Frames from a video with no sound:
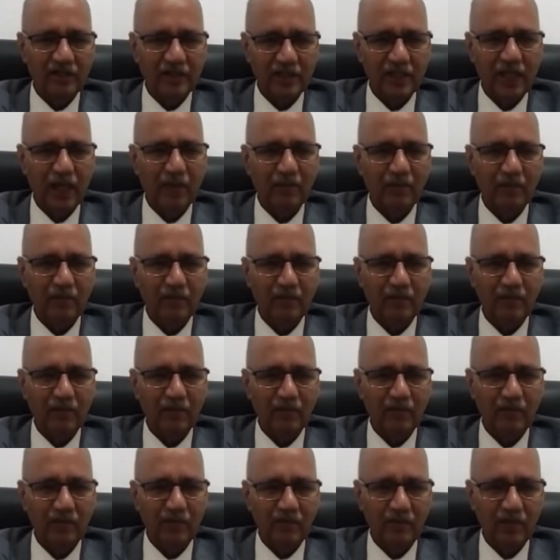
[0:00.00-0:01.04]
some
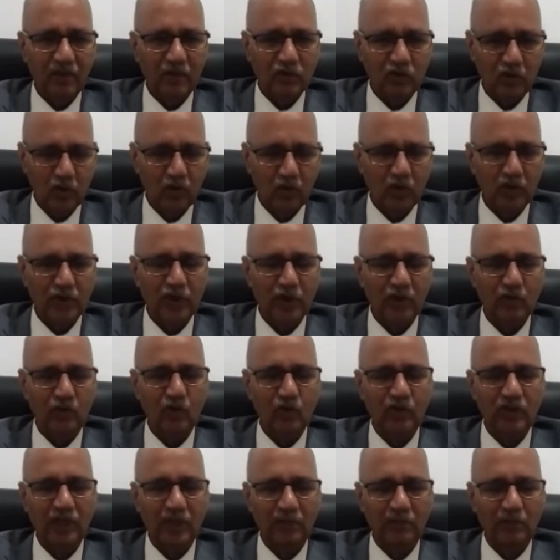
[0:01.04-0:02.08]
solution
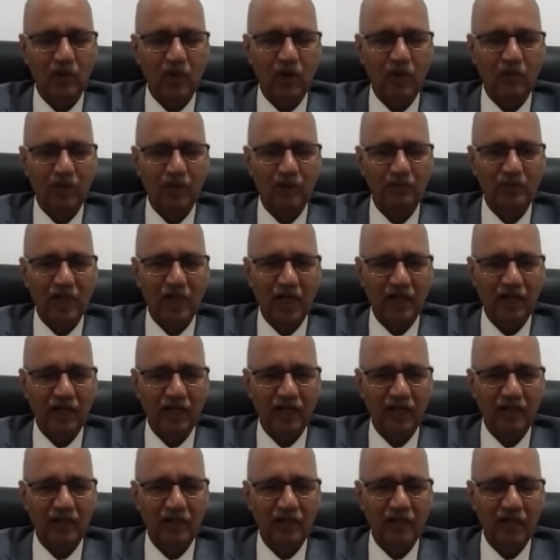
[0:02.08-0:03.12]
to their problems or
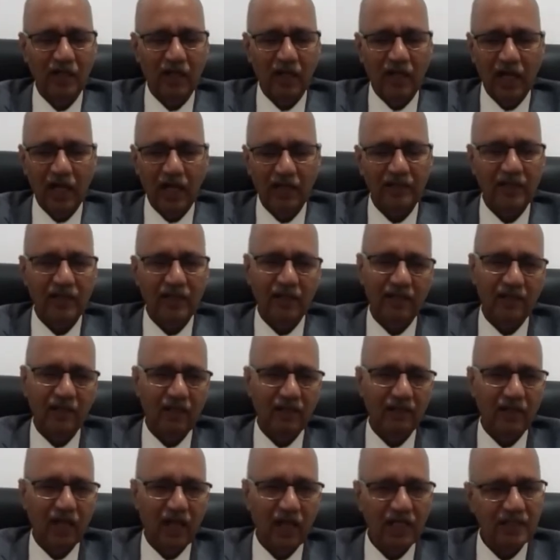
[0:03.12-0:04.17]
not, and
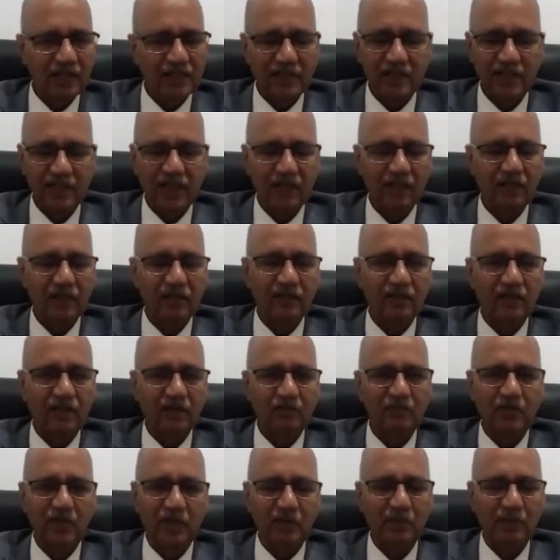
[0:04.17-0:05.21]
then I'll share the
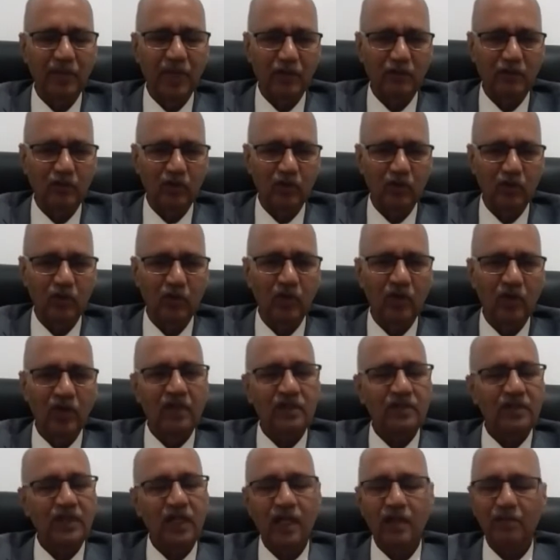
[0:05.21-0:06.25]
feedback to you.
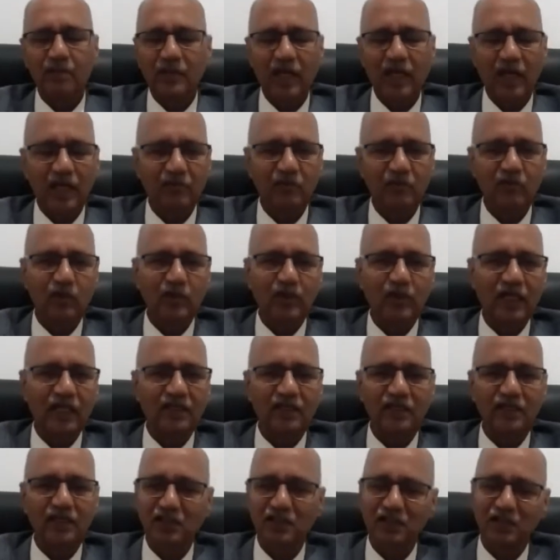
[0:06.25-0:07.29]
Sir, I'm thankful that
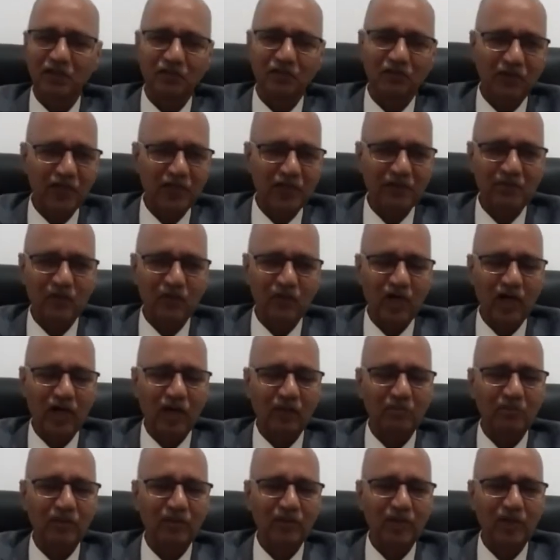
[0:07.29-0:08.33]
this is the first
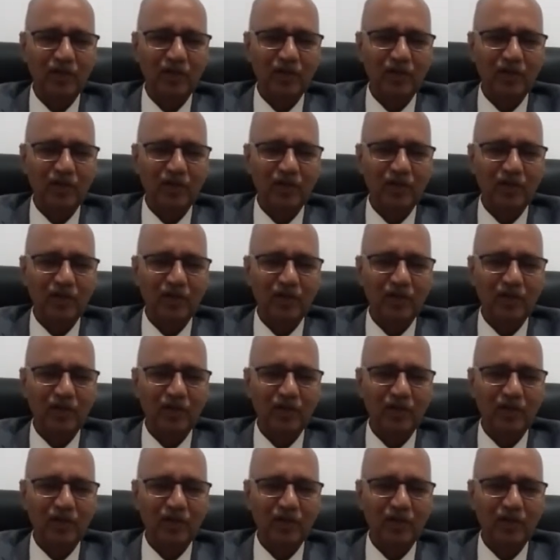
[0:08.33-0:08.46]
program